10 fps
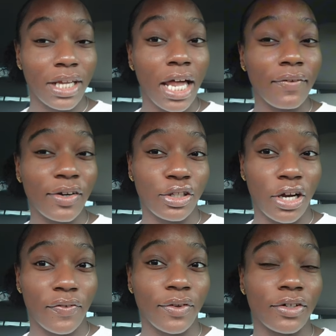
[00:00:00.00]
I live on the
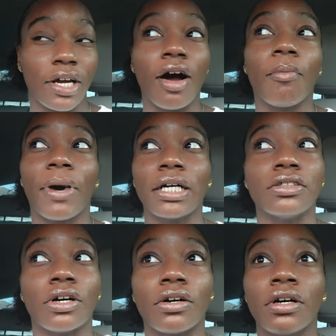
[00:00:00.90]
third floor, y'all, mind
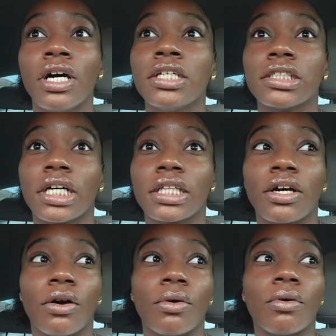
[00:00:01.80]
y'all. So I had to
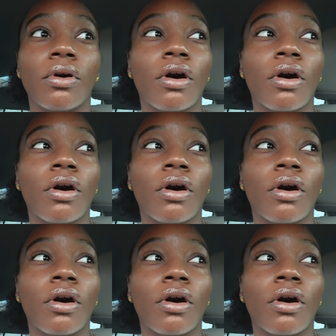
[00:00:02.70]
go